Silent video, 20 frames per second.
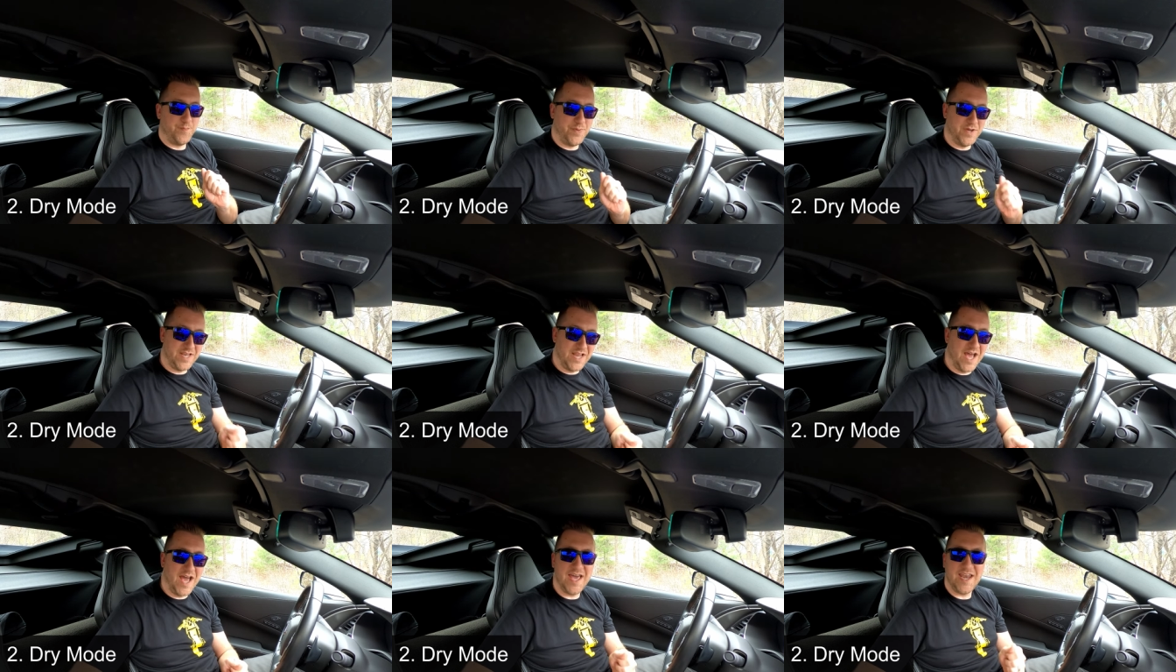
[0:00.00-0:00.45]

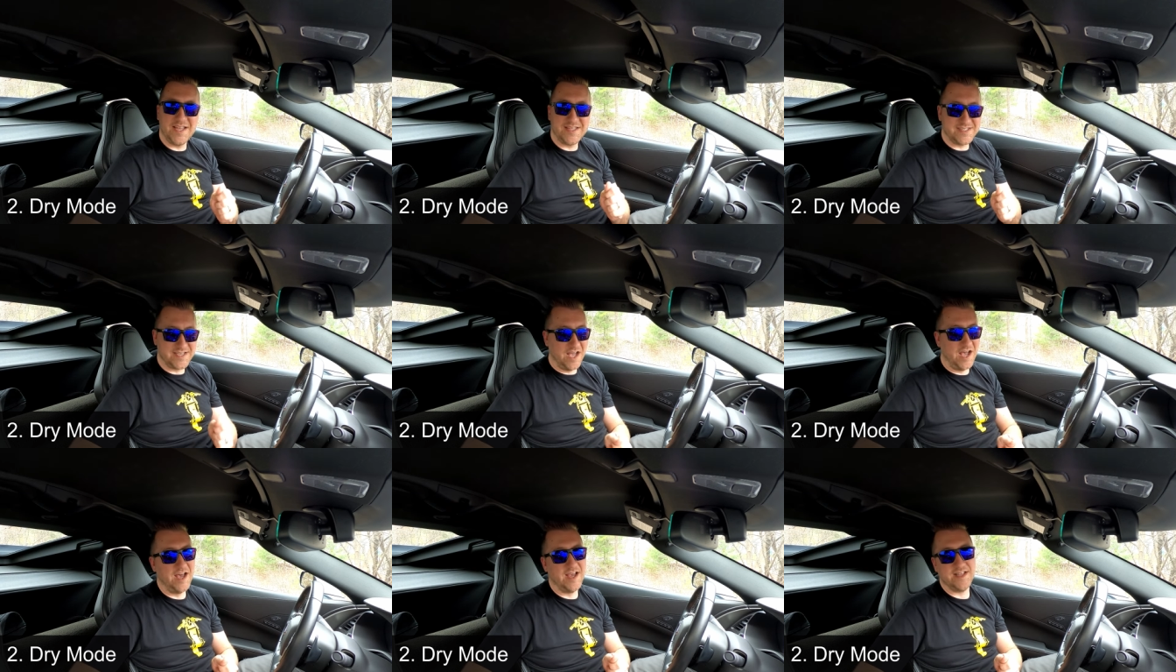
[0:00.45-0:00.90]
but not a
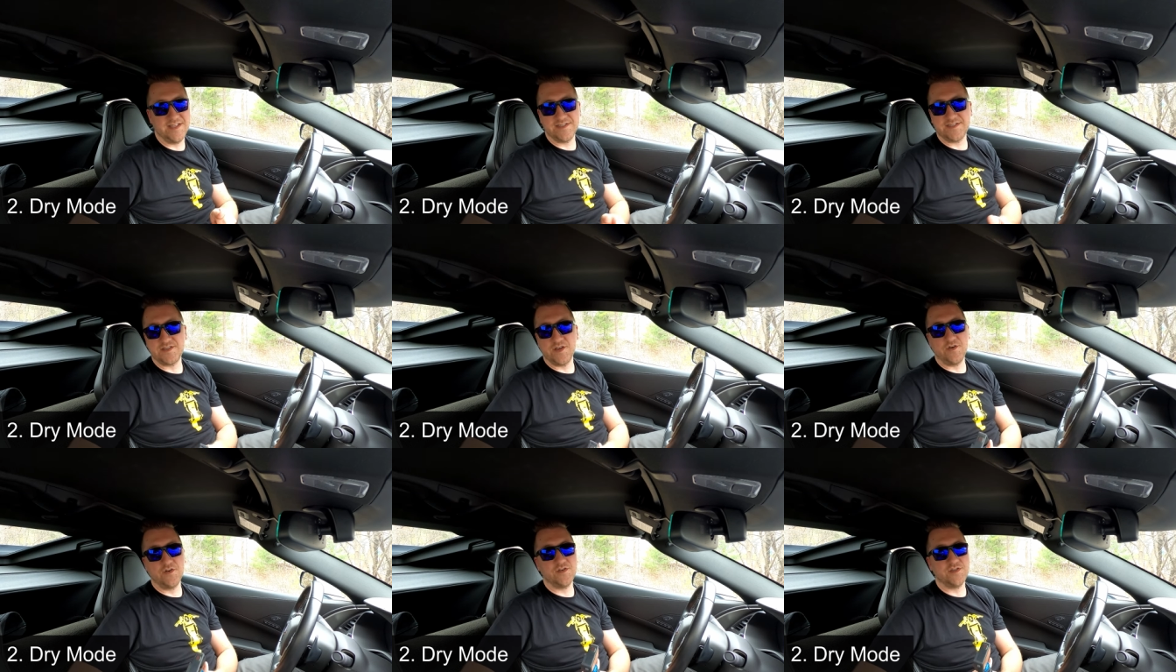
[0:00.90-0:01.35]
ton.
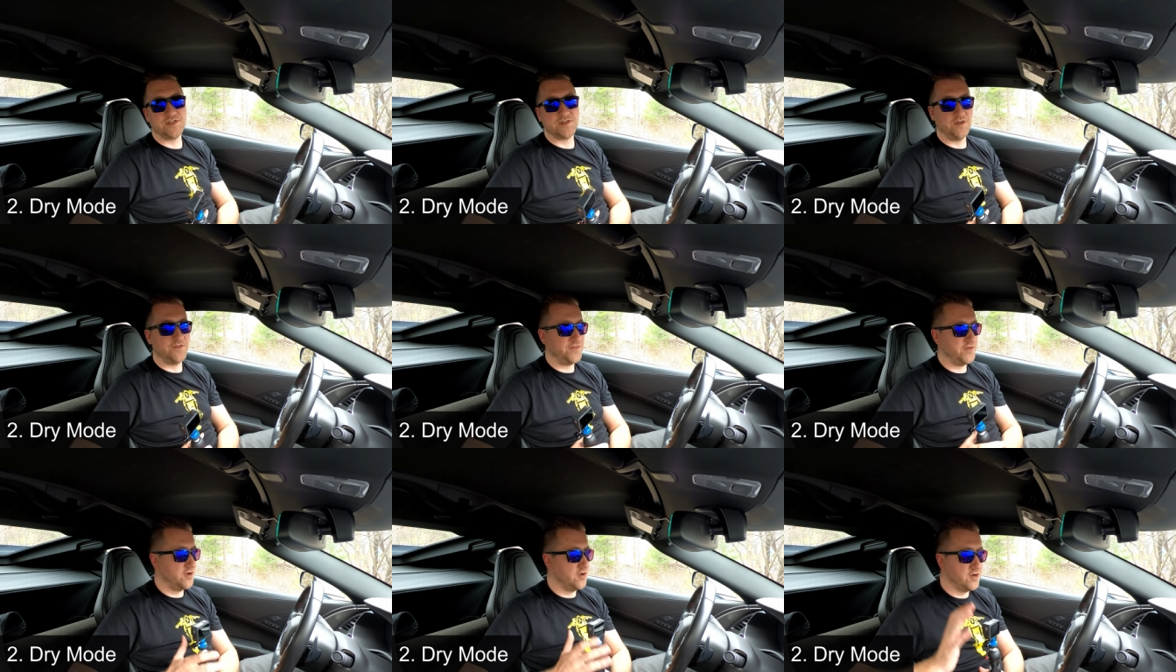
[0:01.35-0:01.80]
So
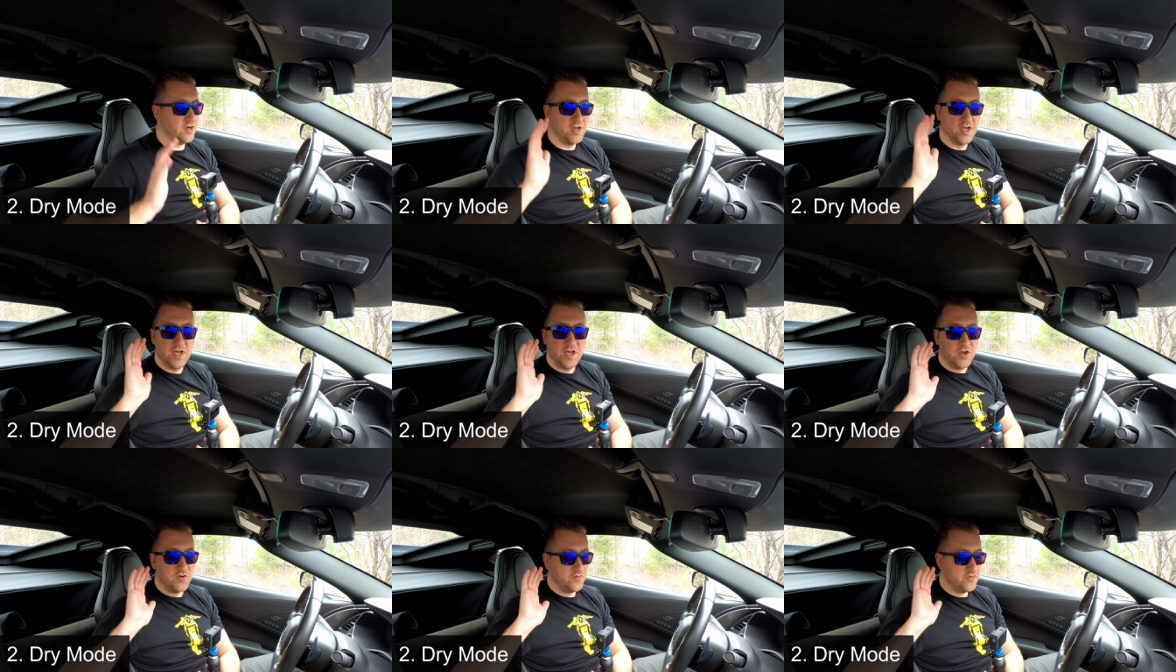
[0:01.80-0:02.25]
so if you're
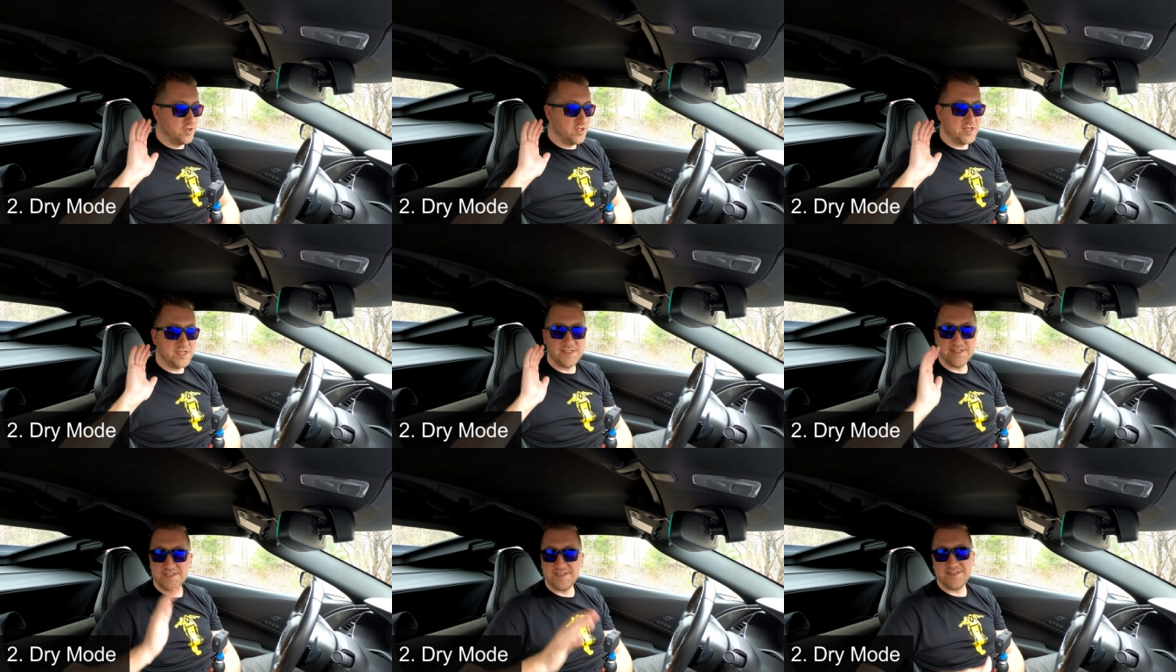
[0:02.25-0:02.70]

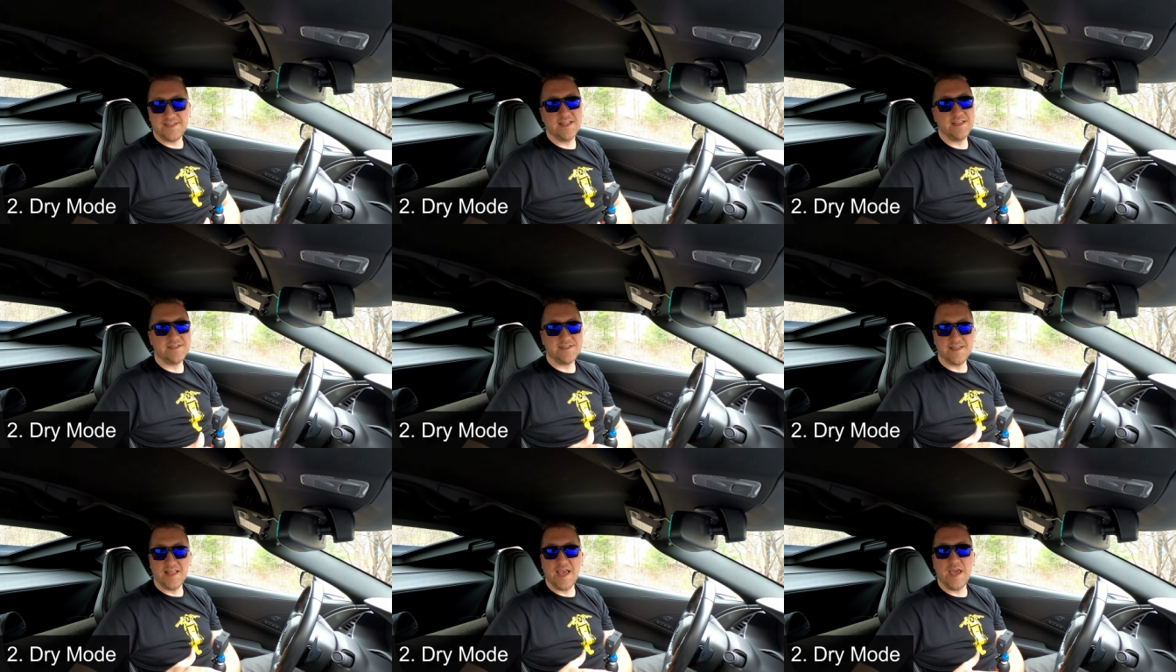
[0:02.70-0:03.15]
really
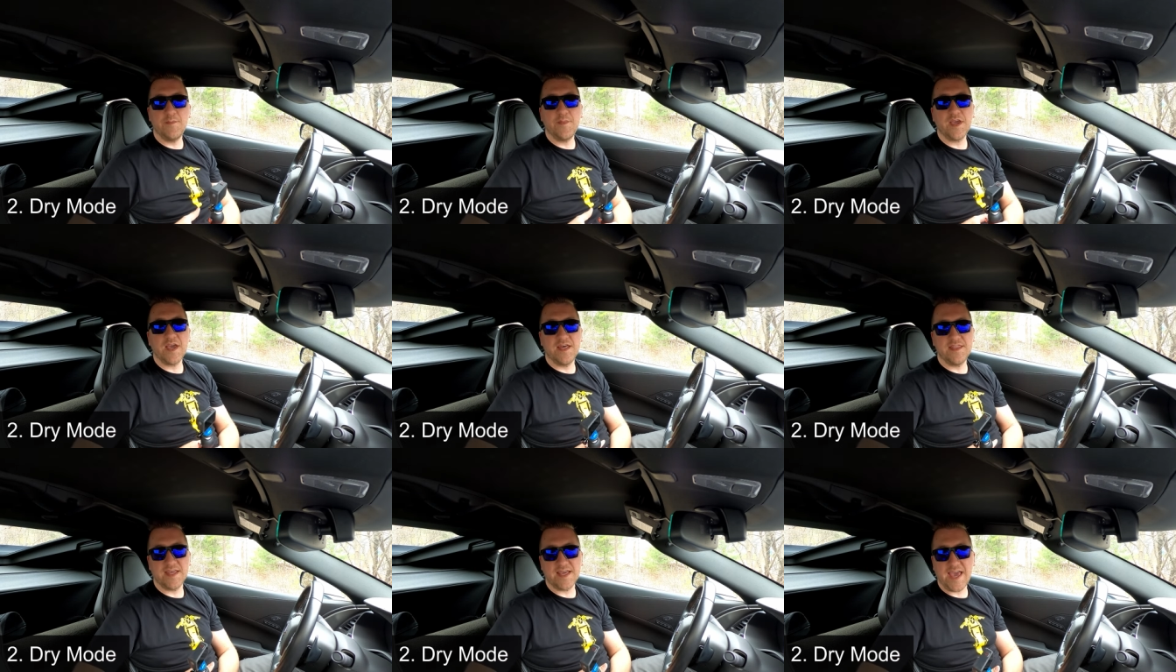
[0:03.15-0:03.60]

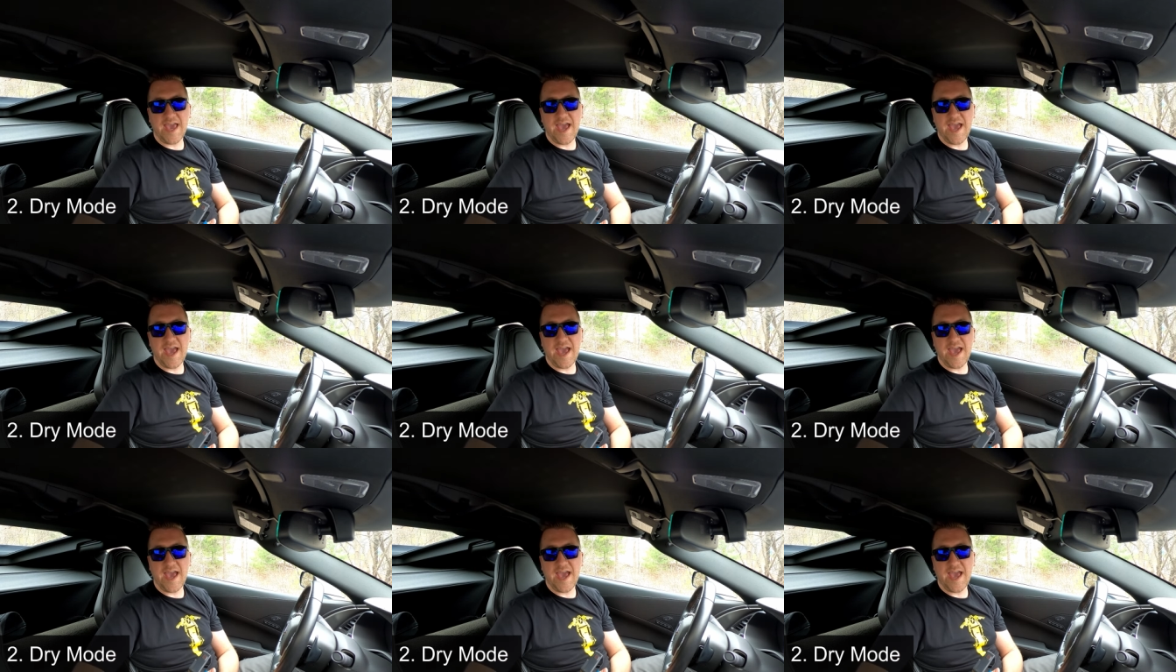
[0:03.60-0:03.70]
slamming on the